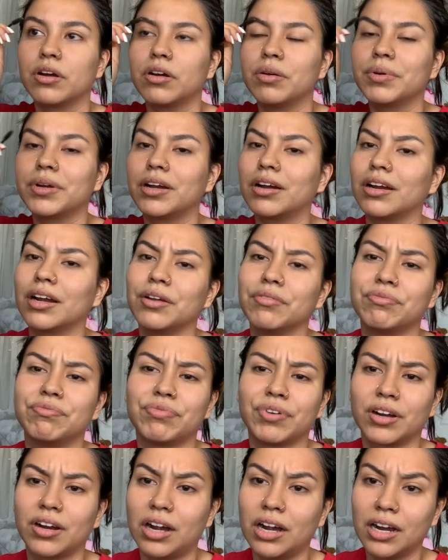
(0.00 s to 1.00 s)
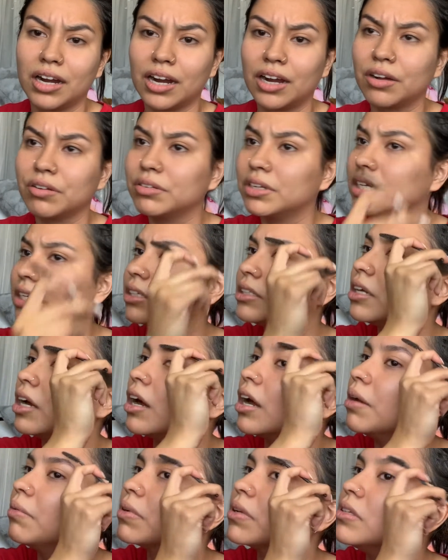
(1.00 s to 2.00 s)
Oh my God, I forgot how like
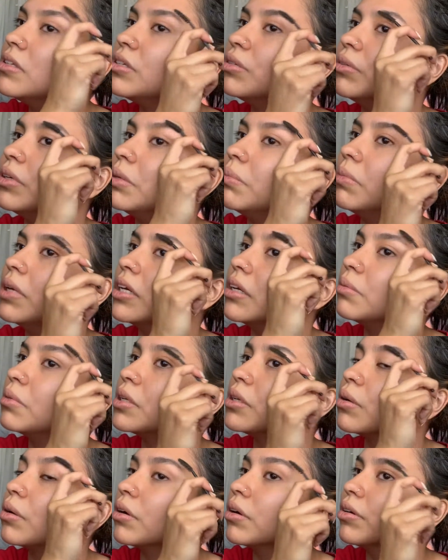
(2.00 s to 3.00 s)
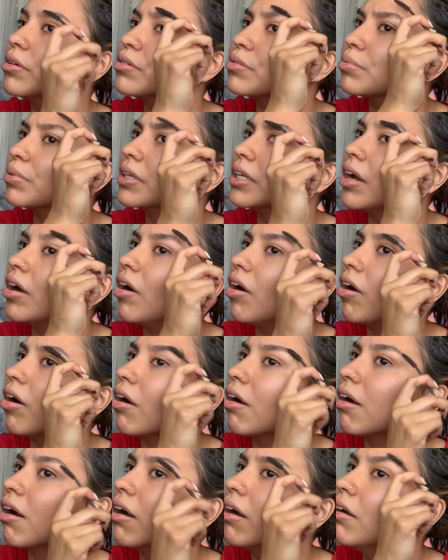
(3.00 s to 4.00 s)
time-consuming makeup tutorials really
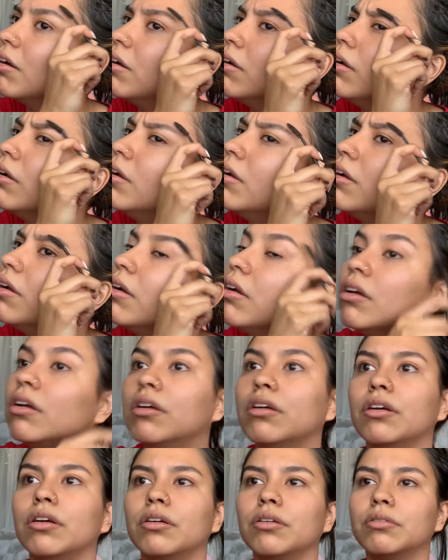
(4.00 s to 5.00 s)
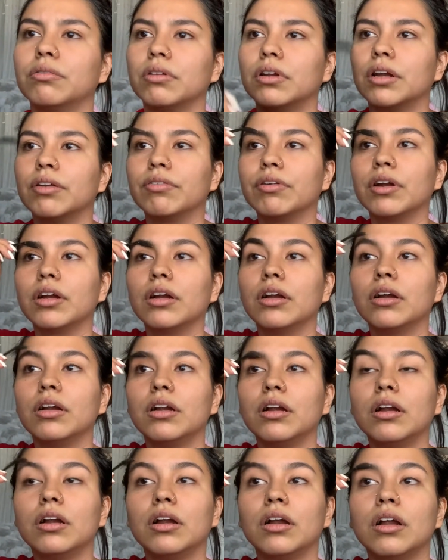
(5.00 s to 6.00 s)
are. Whatever.
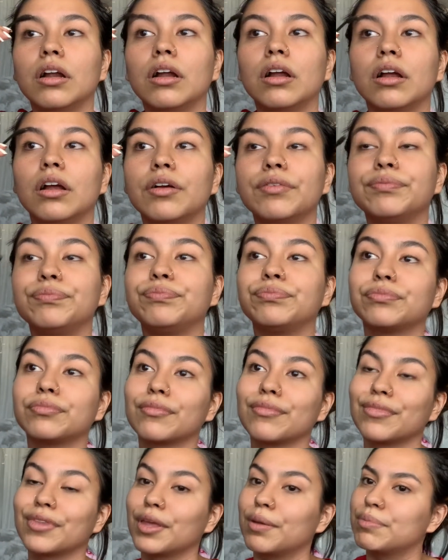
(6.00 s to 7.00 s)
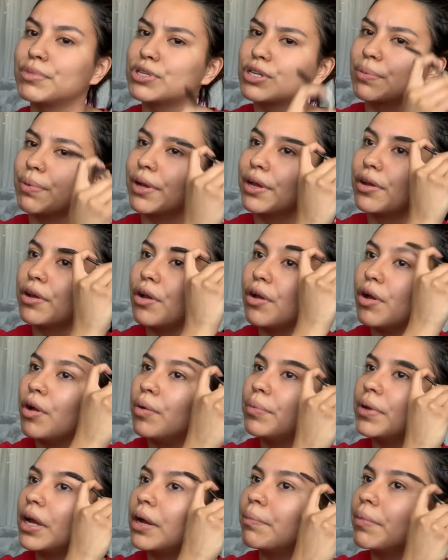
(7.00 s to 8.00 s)
I'm gonna start by
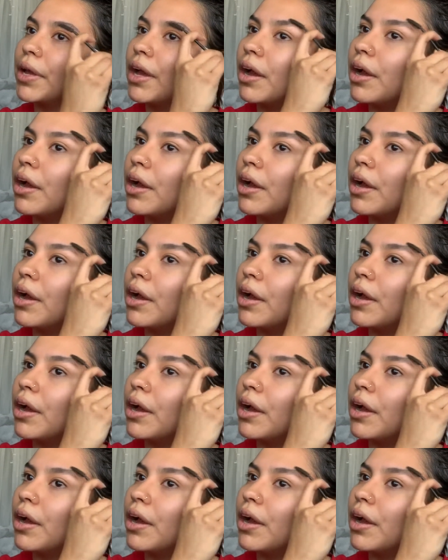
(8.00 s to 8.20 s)
combing out my